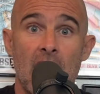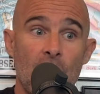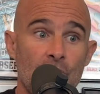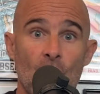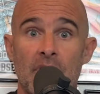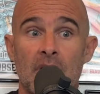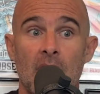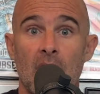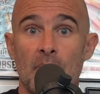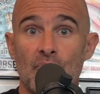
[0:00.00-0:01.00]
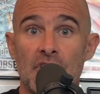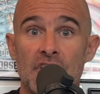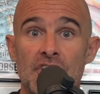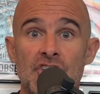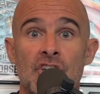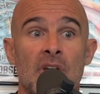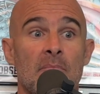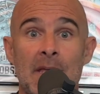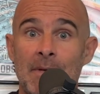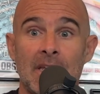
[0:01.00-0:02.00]
throwing a bridge,
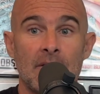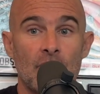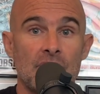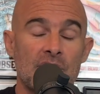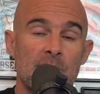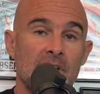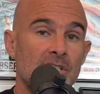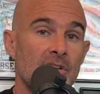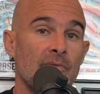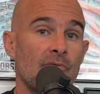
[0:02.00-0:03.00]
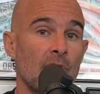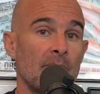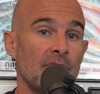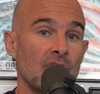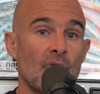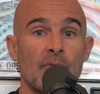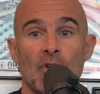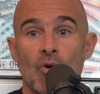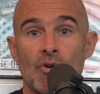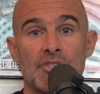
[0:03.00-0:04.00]
maybe when you expect to go from the
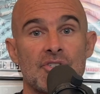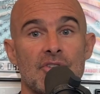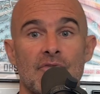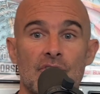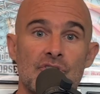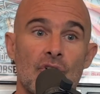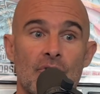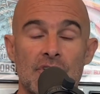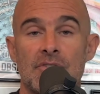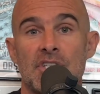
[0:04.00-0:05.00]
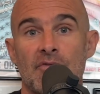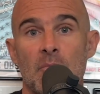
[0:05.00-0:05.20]
chorus to the verse, going to a different